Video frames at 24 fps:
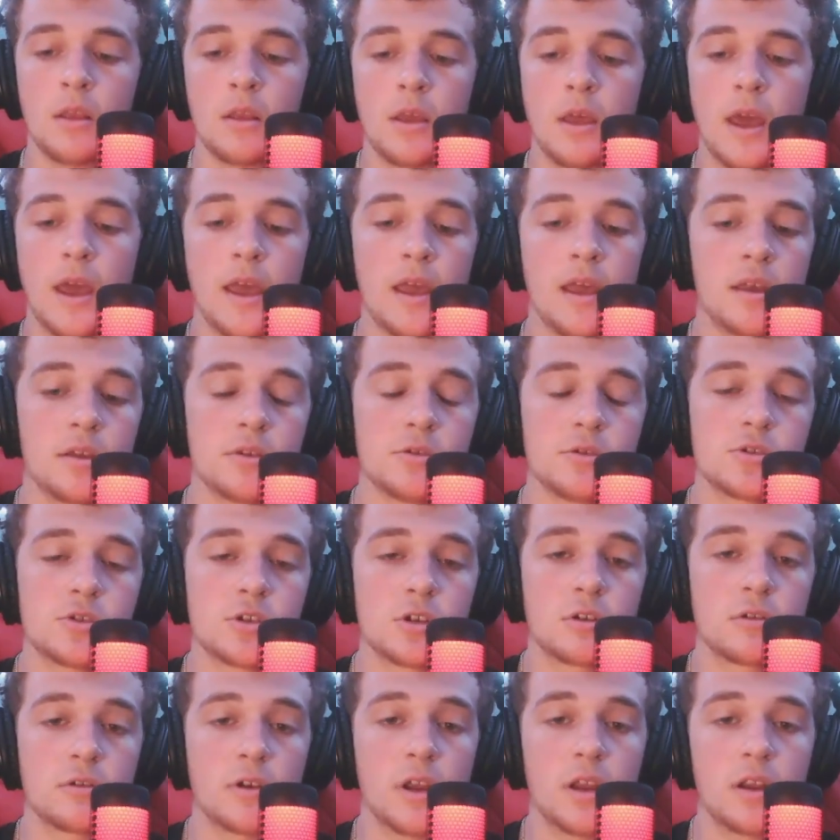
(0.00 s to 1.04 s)
hey, you
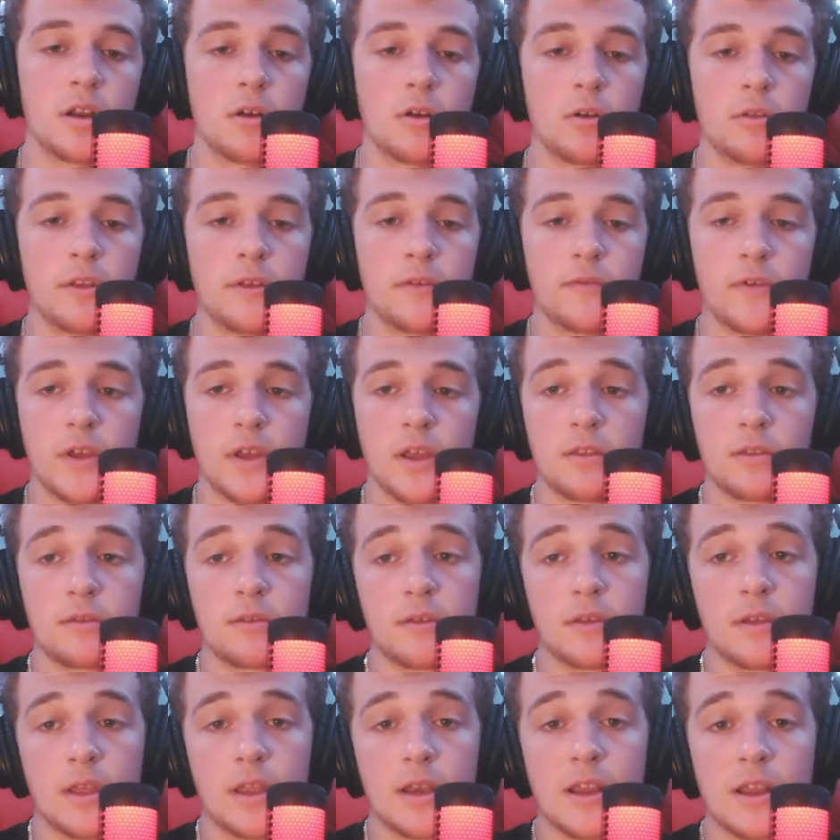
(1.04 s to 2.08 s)
should create an
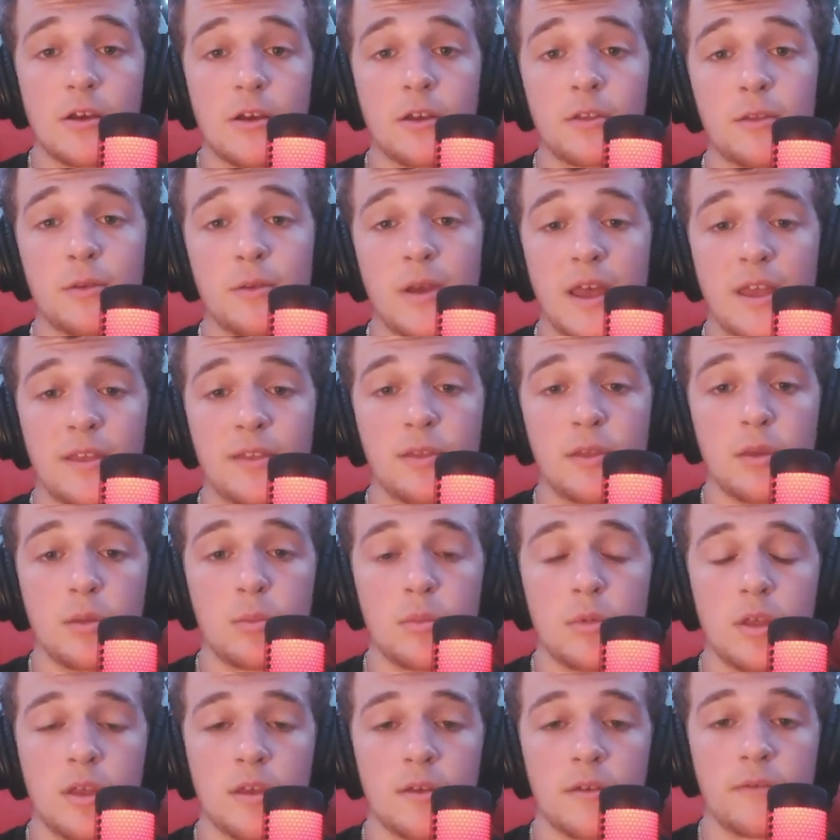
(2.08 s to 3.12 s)
OnlyFans. And he also asked
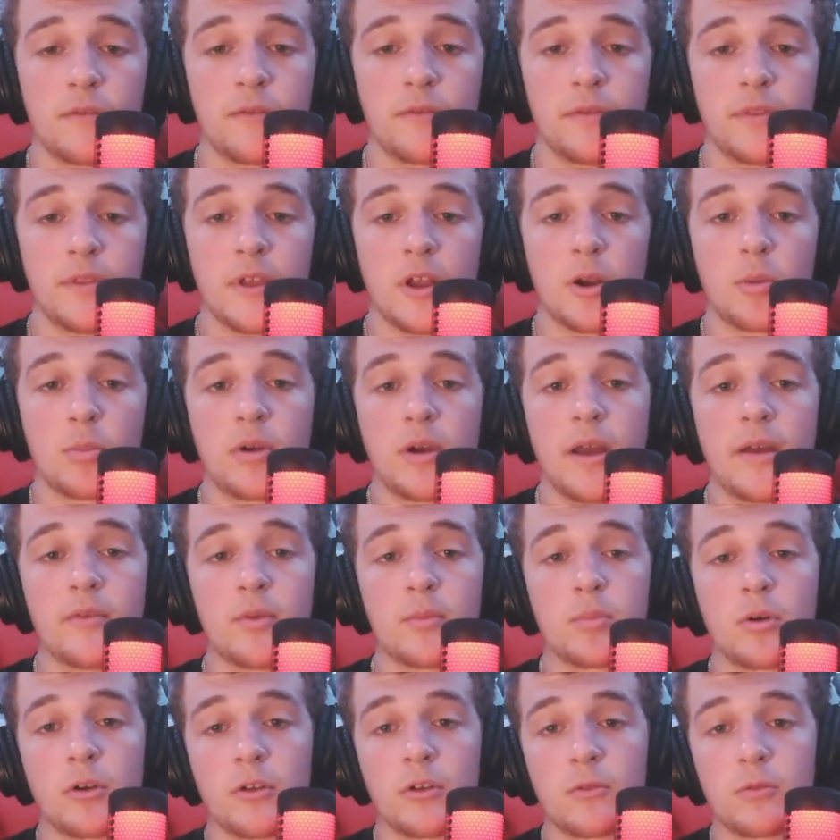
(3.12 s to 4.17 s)
them if their
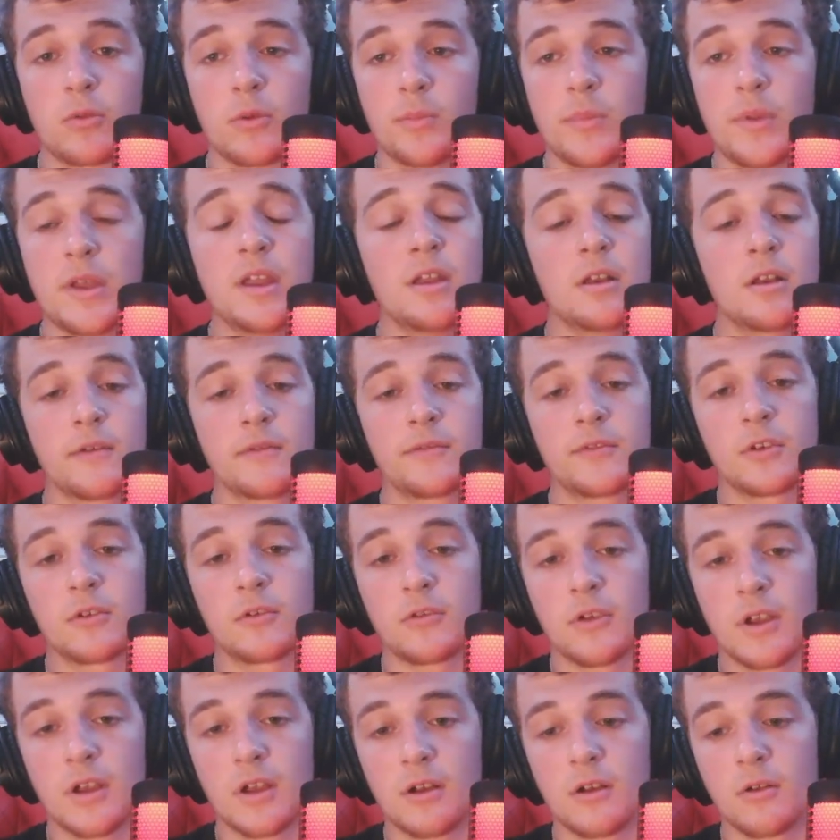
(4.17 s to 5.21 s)
private parts were big enough to
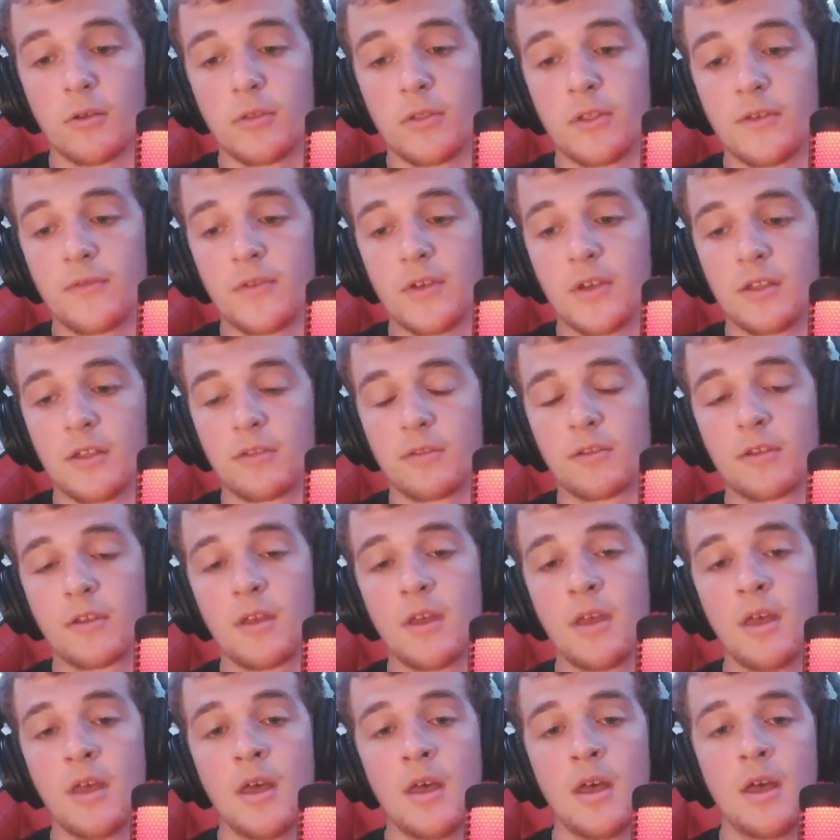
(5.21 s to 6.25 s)
create an OnlyFans.
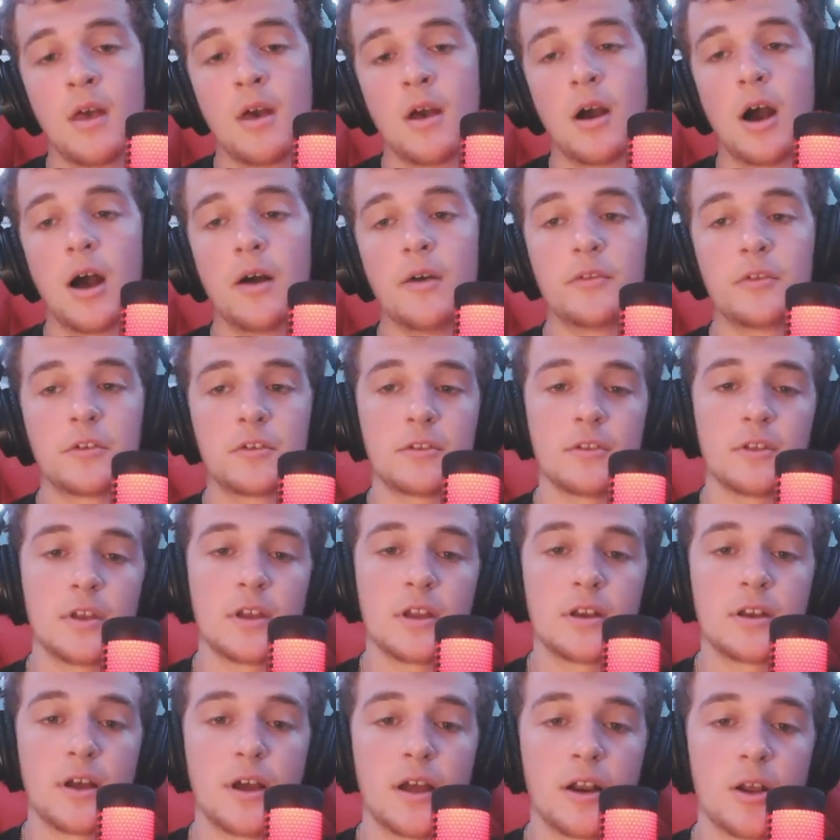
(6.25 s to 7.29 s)

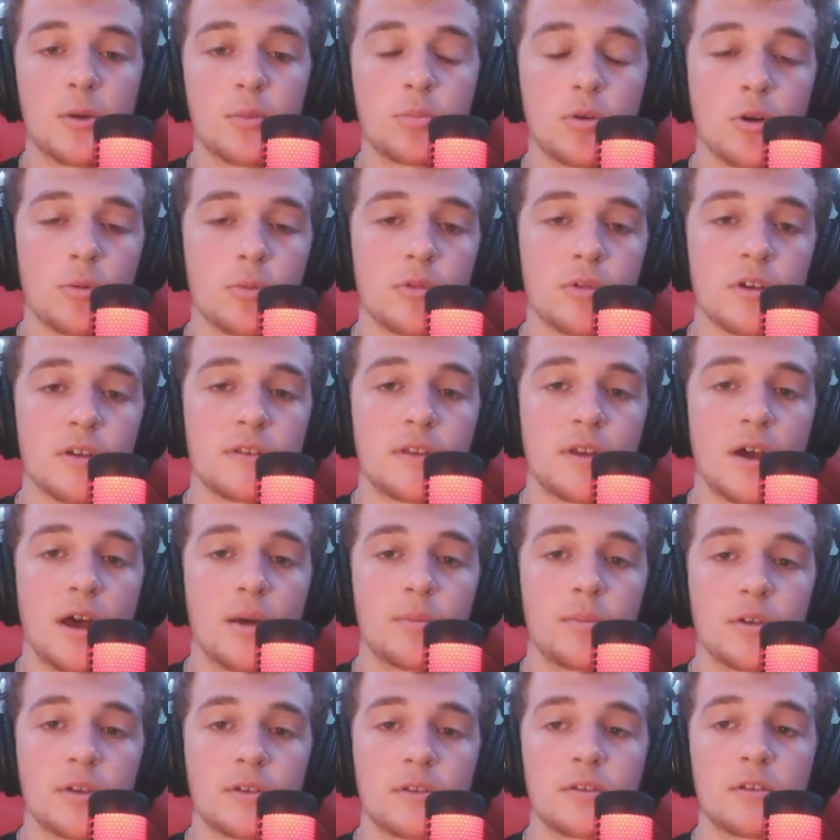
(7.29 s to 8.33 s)
obviously not appropriate
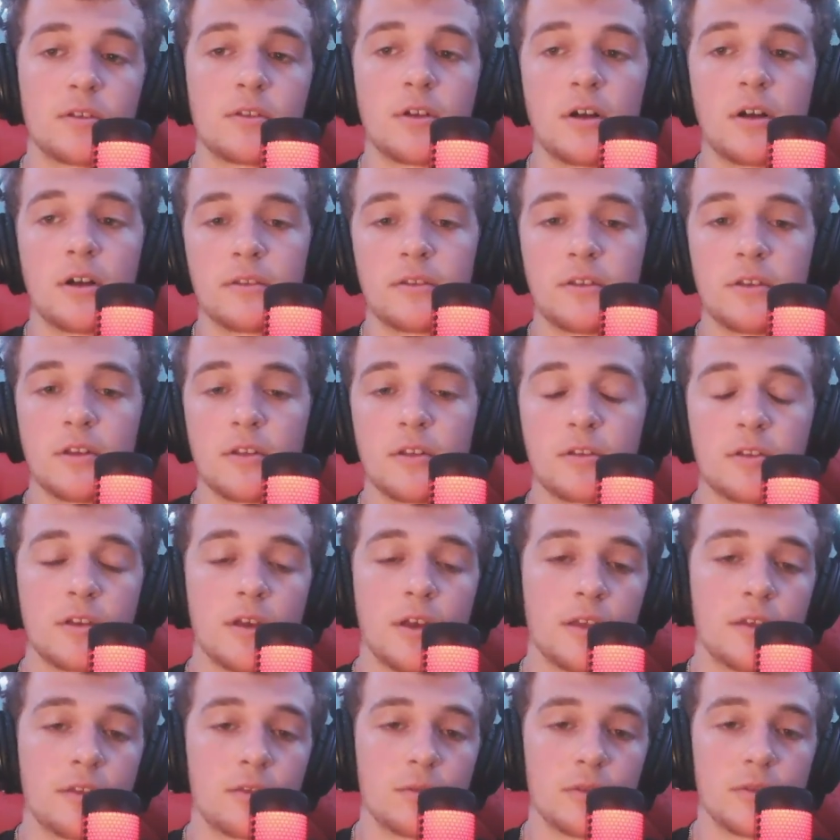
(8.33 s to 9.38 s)
topics to
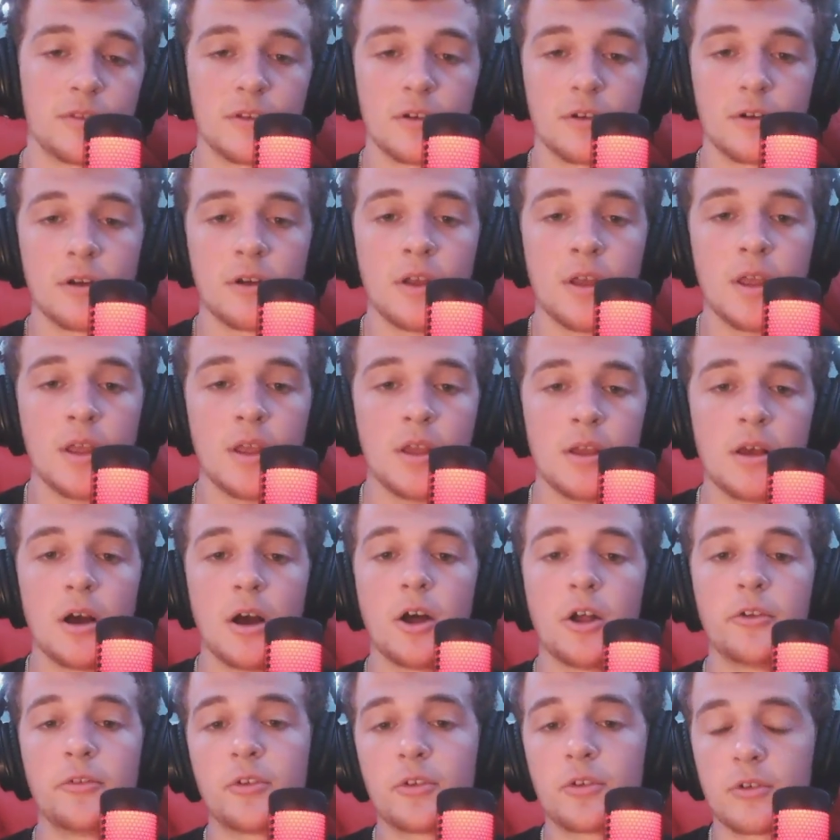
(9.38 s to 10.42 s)
discuss with your
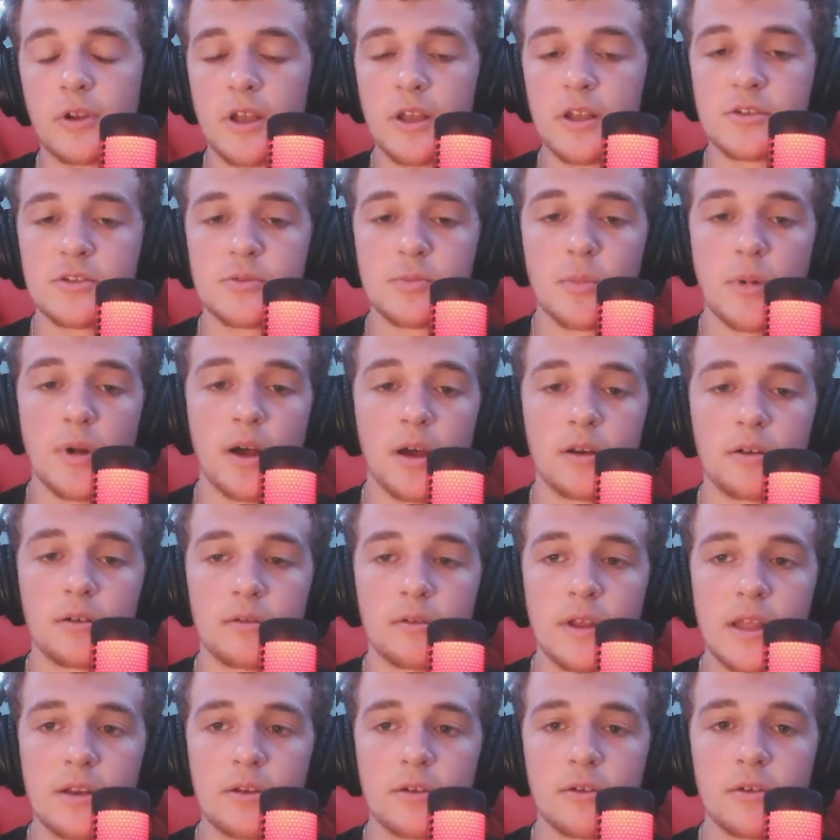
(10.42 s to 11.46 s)
underage
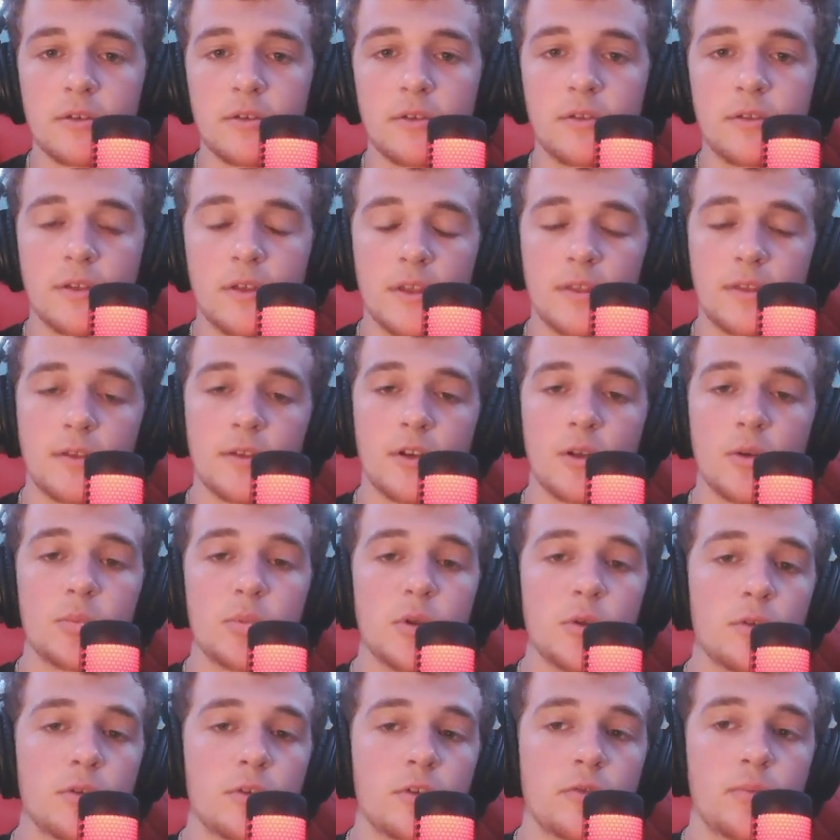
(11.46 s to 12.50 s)
moderators. It's an
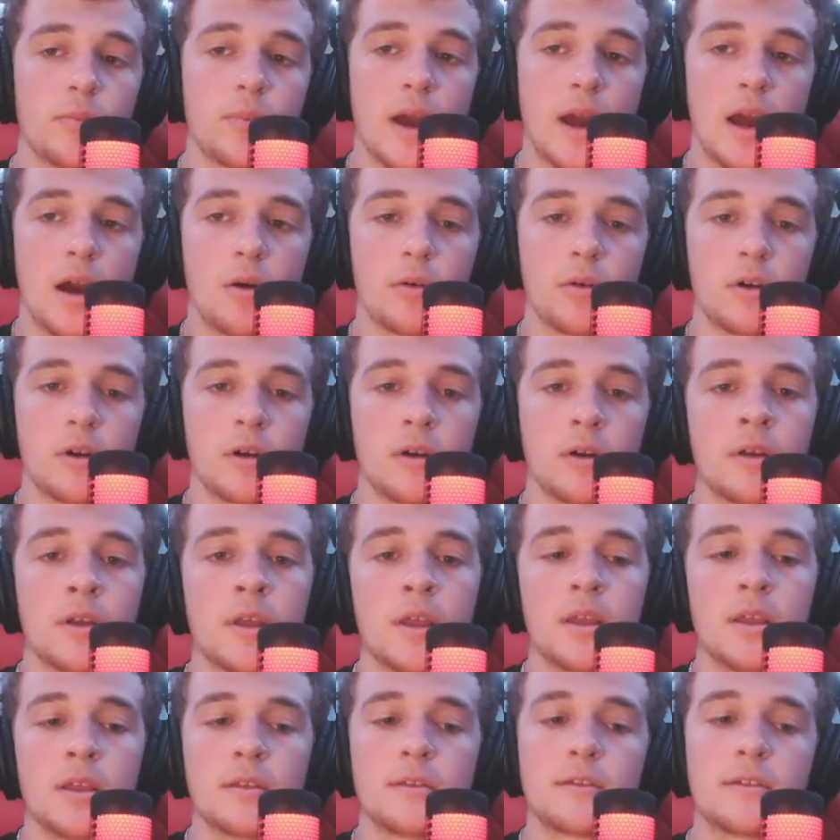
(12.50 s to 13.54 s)
abuse of power.
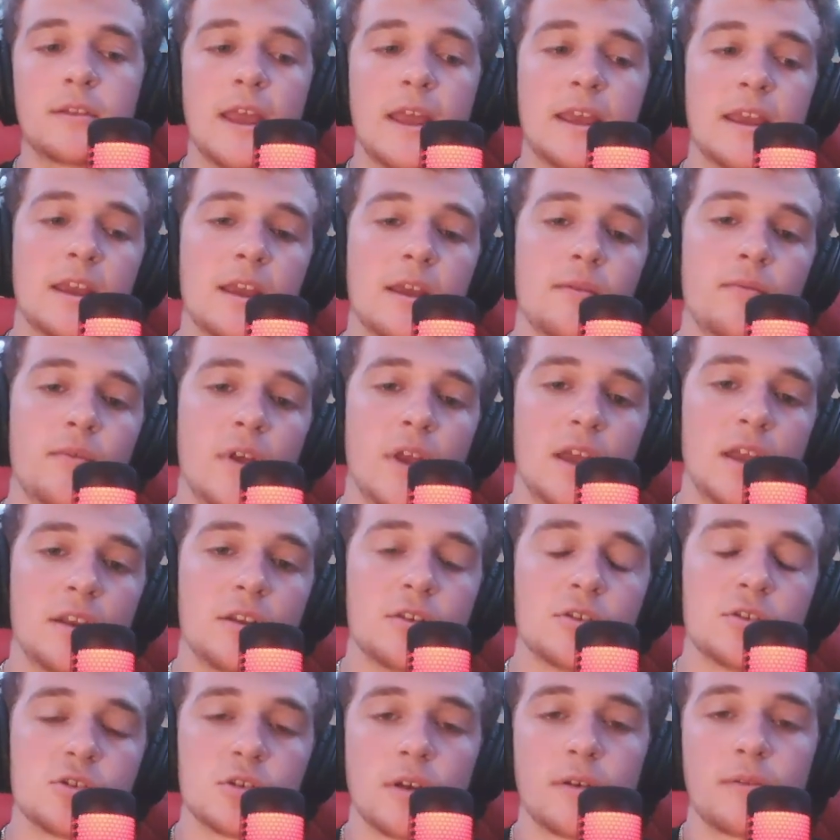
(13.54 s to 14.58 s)
It's taking
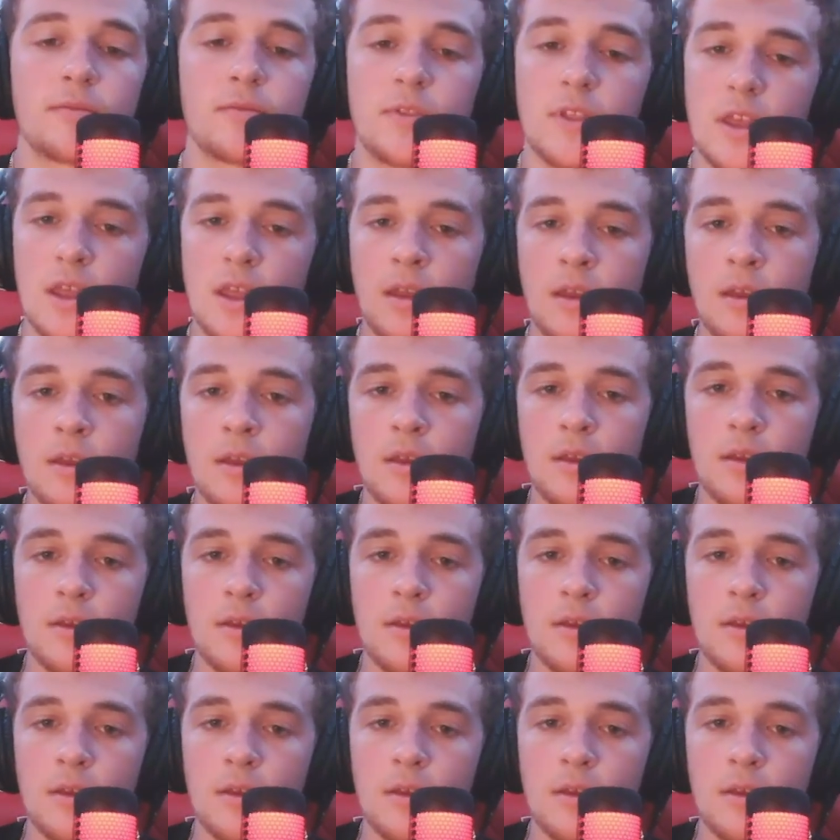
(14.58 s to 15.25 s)
advantage of the